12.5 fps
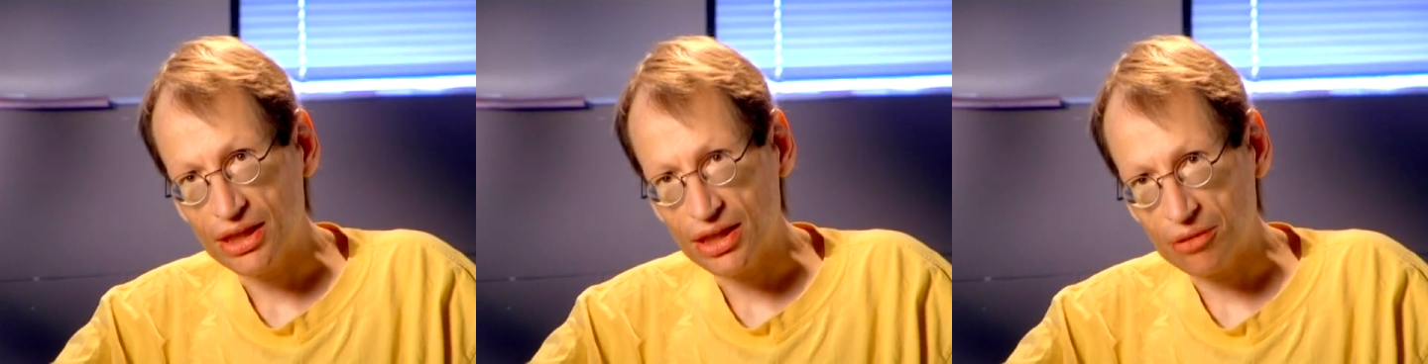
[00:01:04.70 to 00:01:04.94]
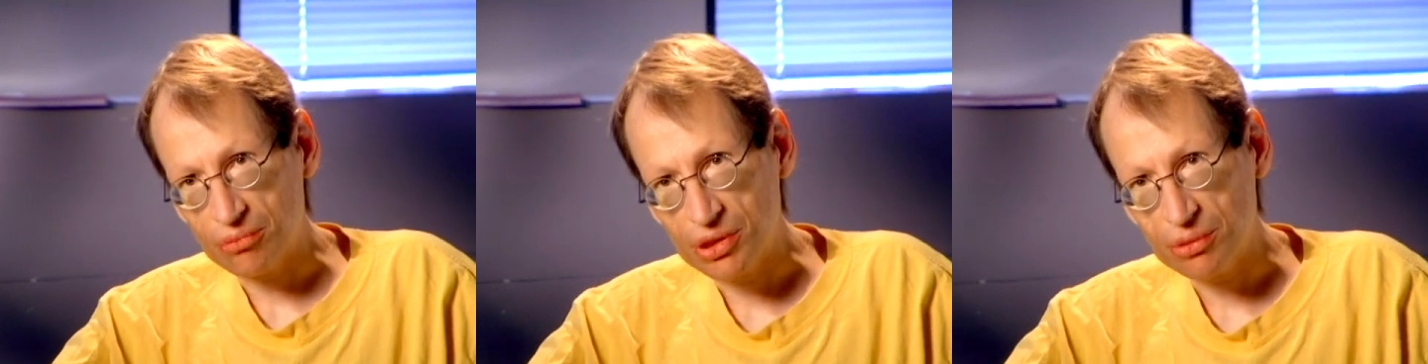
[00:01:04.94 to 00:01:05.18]

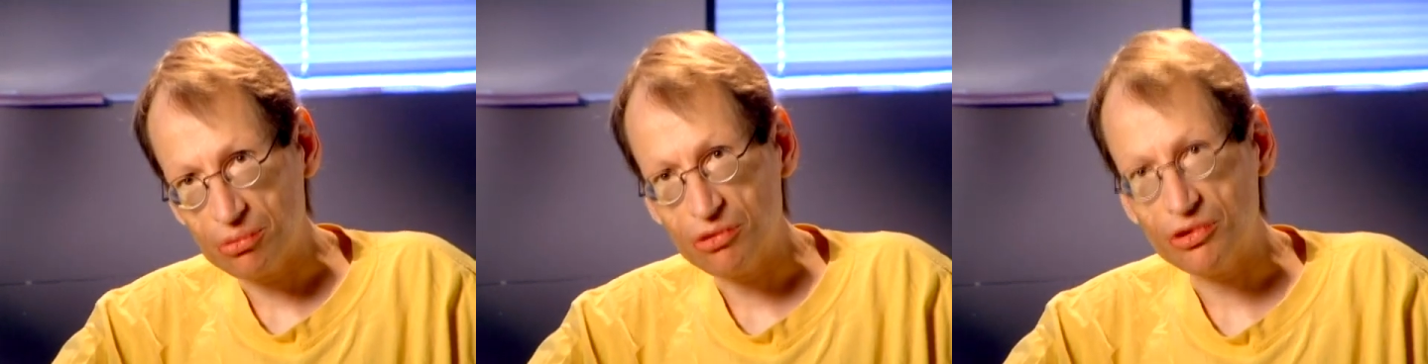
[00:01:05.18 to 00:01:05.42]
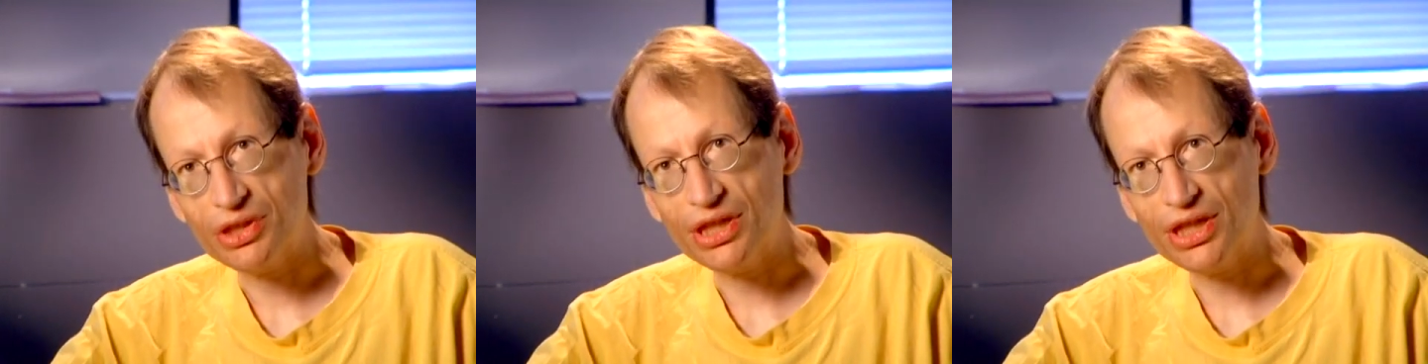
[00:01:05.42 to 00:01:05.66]
that
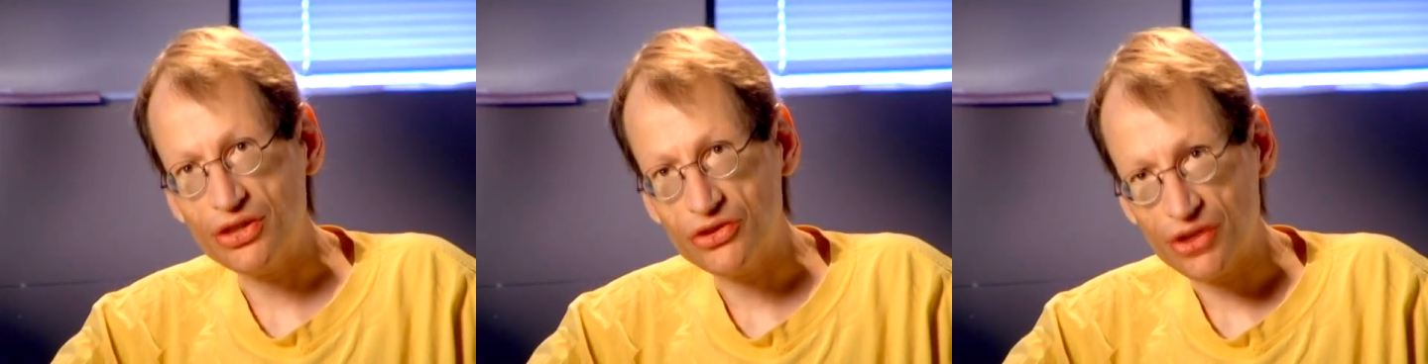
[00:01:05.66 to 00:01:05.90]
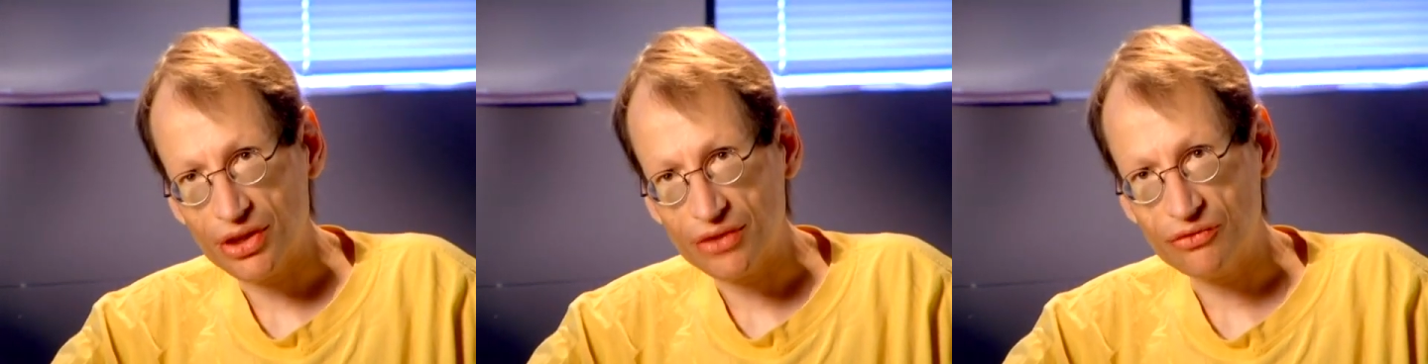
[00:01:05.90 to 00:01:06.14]
people with
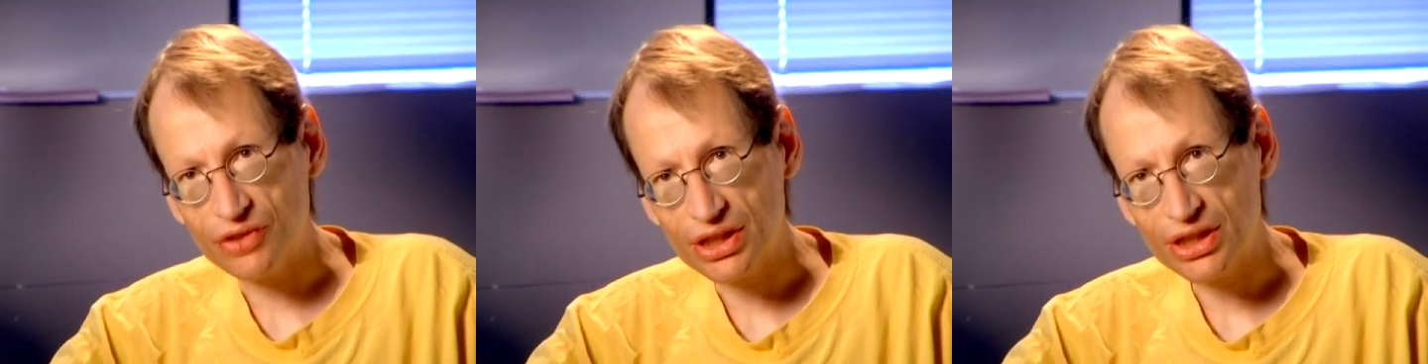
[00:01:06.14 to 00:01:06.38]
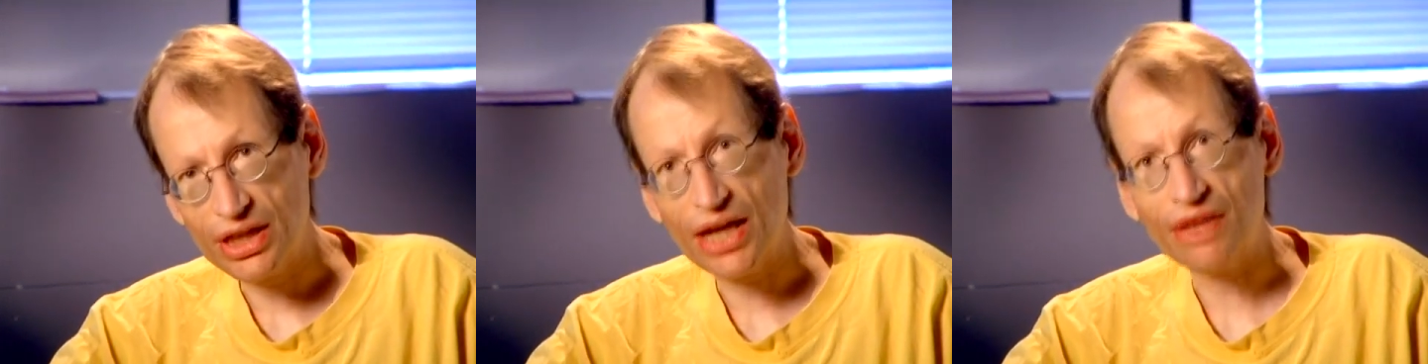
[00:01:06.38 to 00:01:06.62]

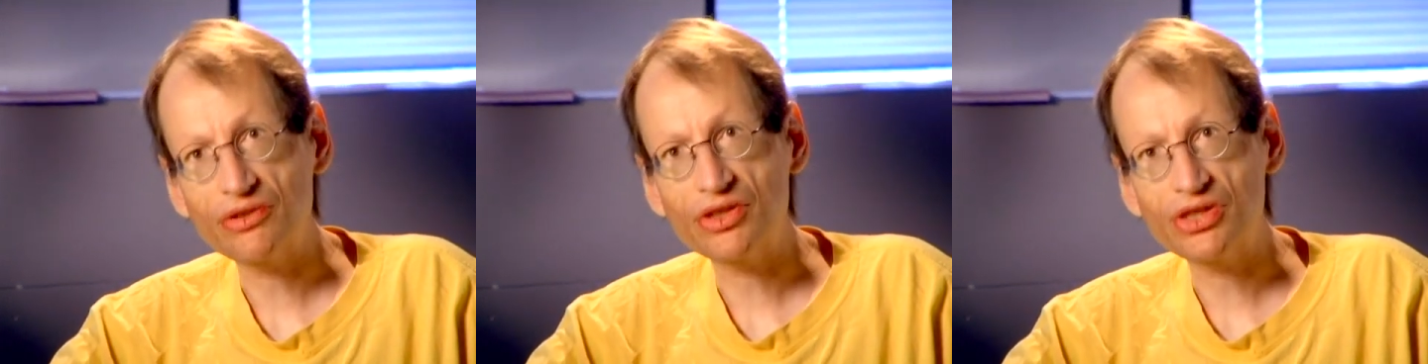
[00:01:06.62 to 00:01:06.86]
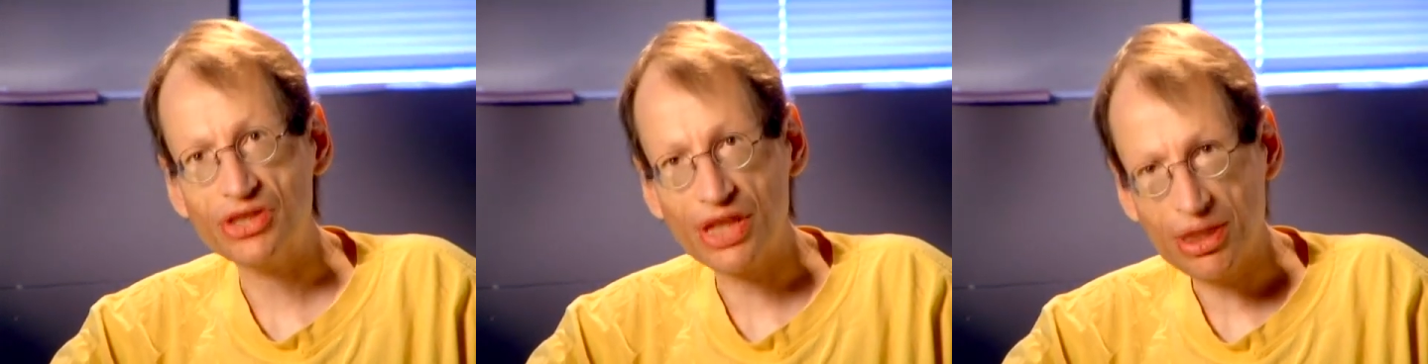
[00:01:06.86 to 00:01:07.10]
HIV have
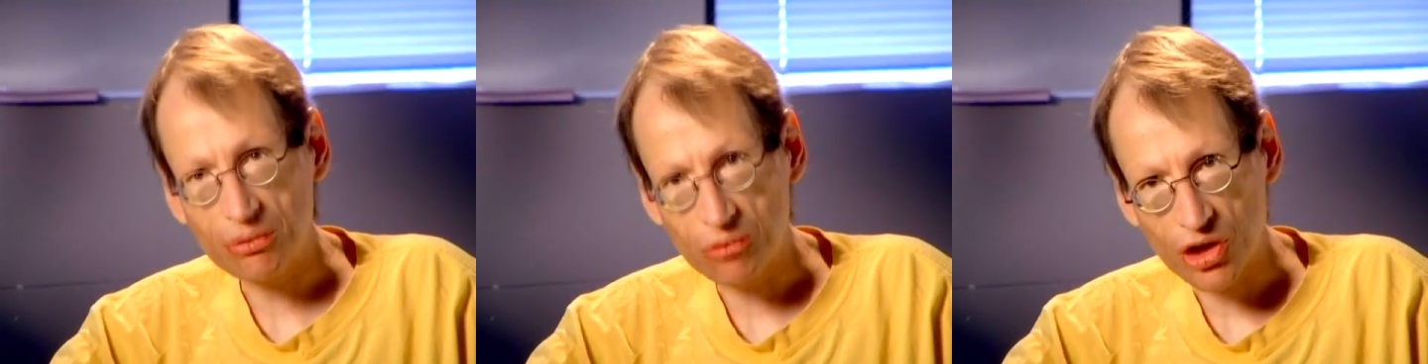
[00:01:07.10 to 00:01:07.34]
the same